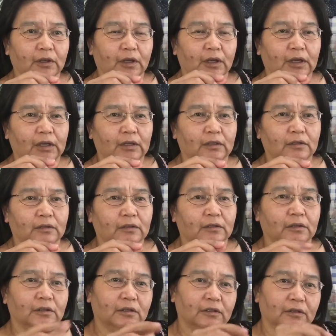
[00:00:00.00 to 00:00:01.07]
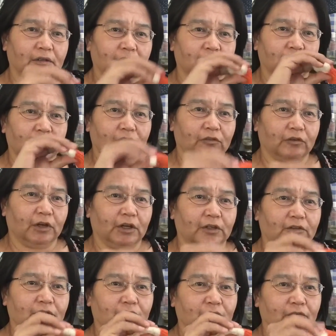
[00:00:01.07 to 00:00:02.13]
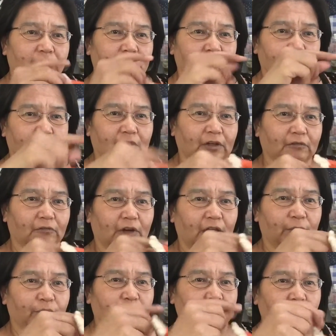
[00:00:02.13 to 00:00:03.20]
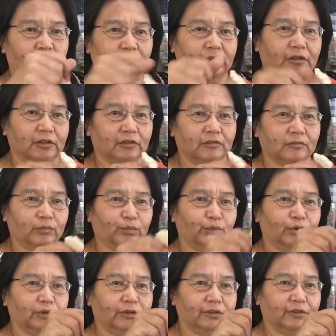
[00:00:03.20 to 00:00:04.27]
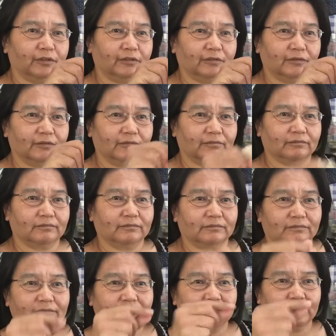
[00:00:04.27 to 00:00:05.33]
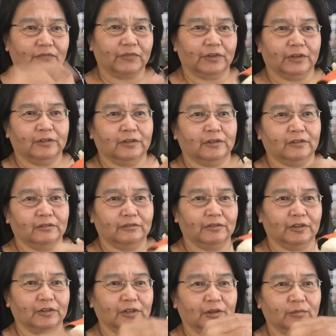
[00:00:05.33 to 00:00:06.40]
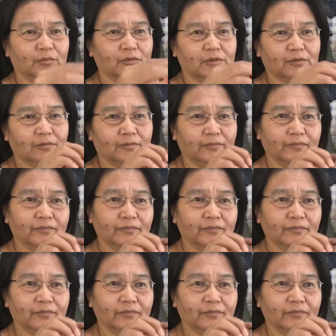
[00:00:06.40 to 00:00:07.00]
And the strands don't get wrapped around and pulled on the limbs.